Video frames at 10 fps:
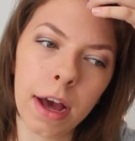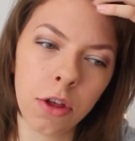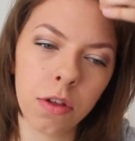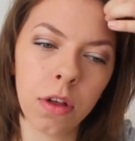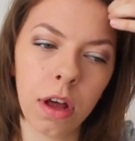I
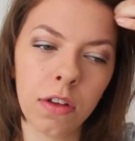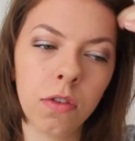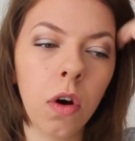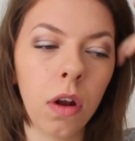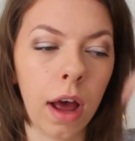just, it's
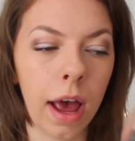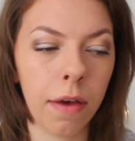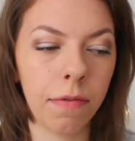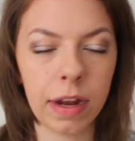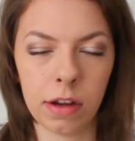not
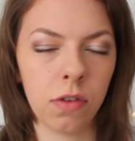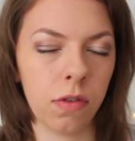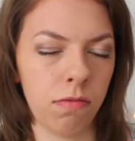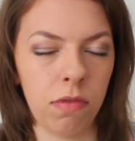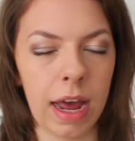like
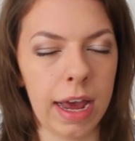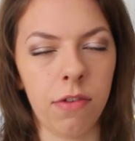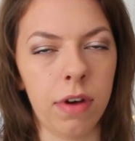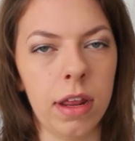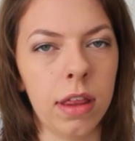fitness
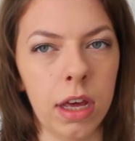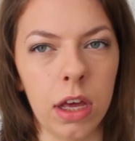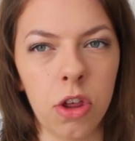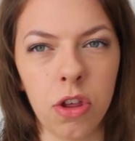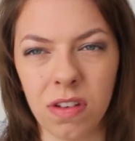related or anything.
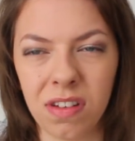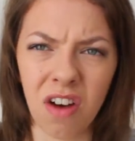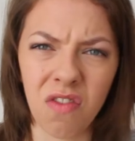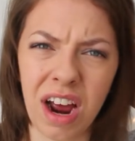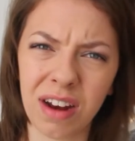It's just
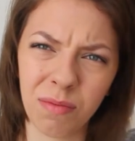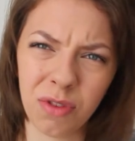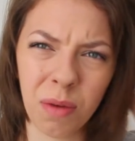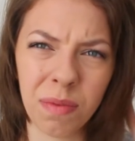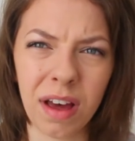a random
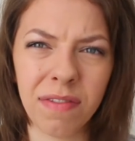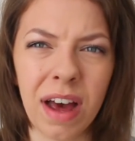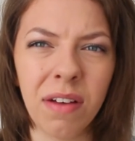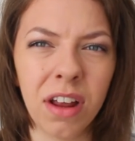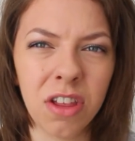top that I
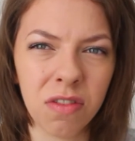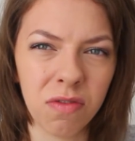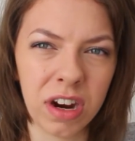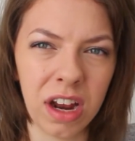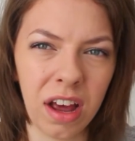found. I just
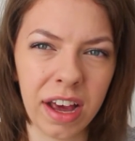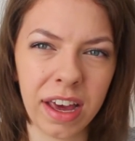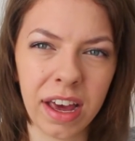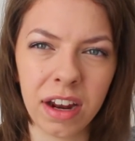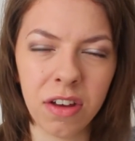really
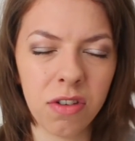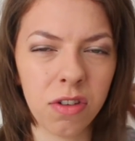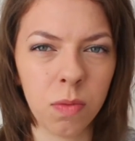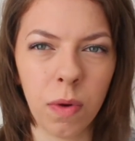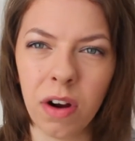like it and I used
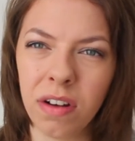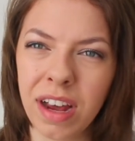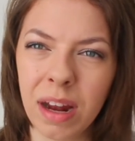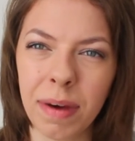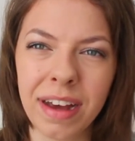to just wear it on a
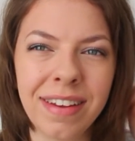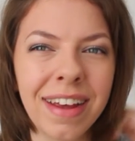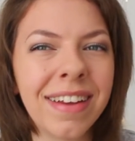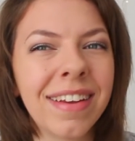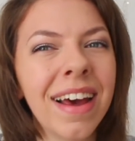daily
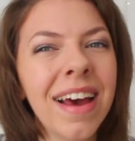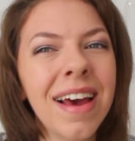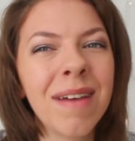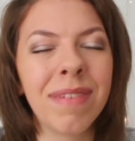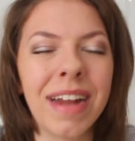basis.
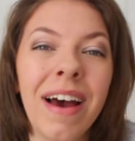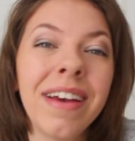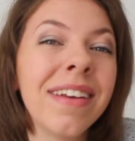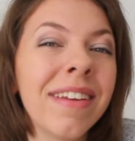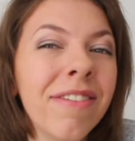But now I
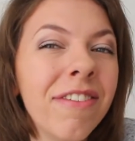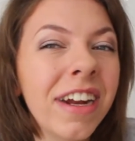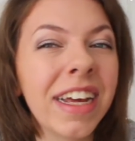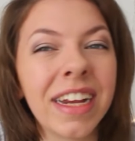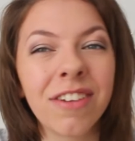use it for
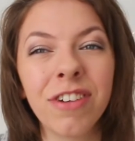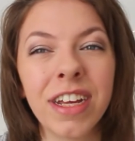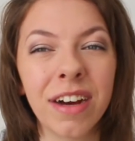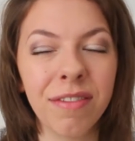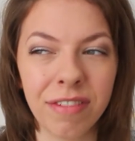running and it's
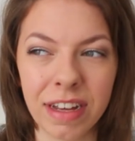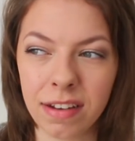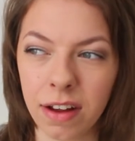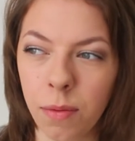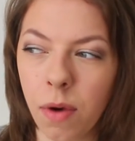really comfy.
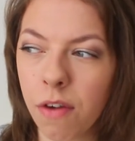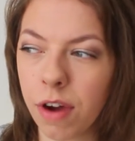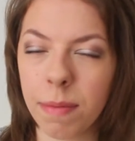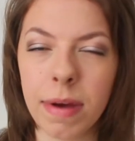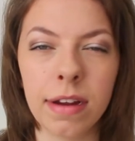So what I
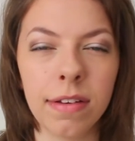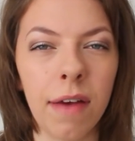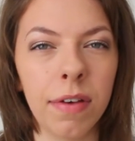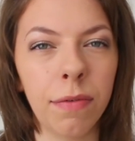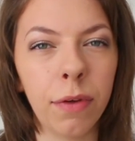recommend is
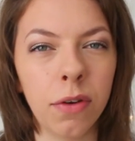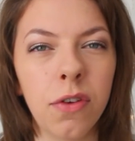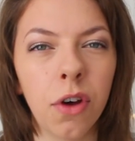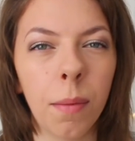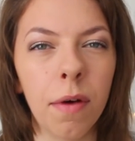having a
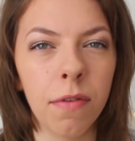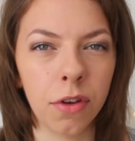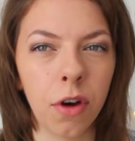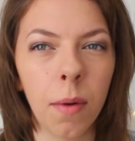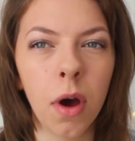floaty top over the
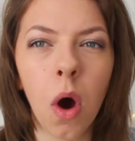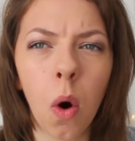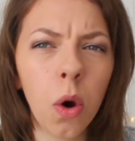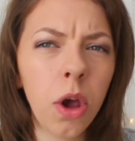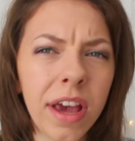top,
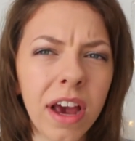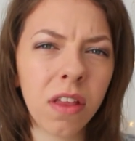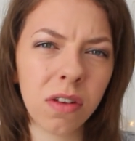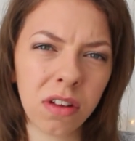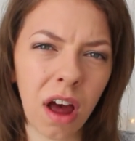or you can
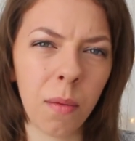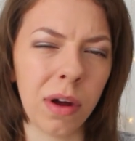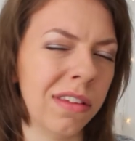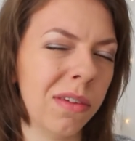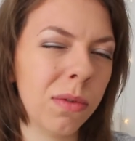get those tight
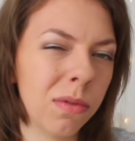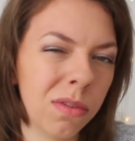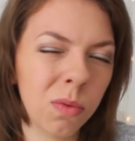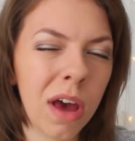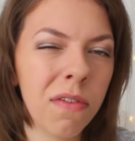ones.
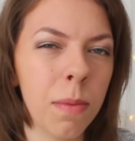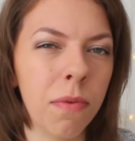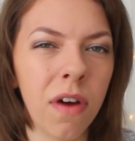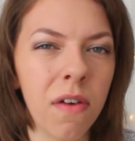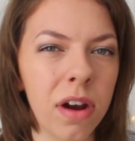It's whatever you
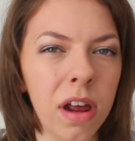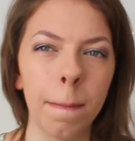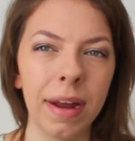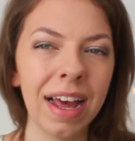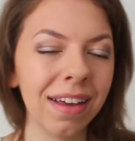prefer, really.
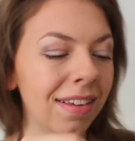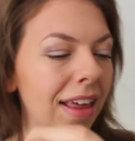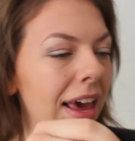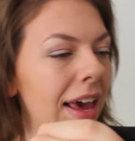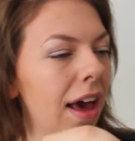My next
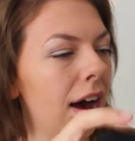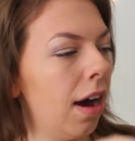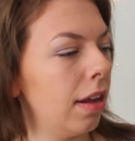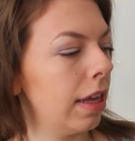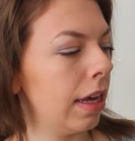thing
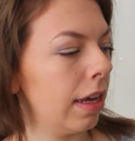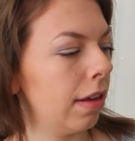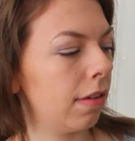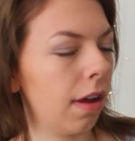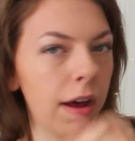are
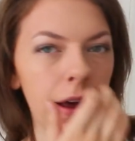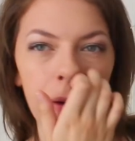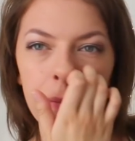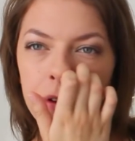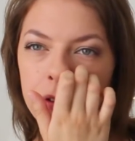these
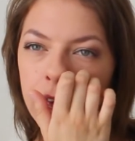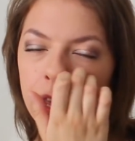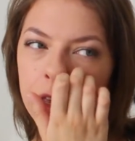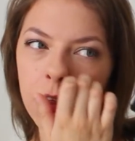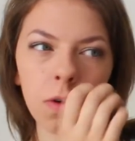
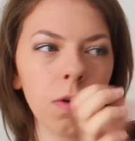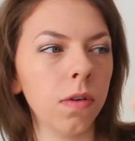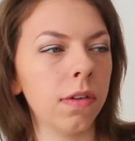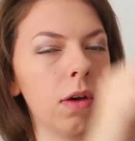cycling shorts.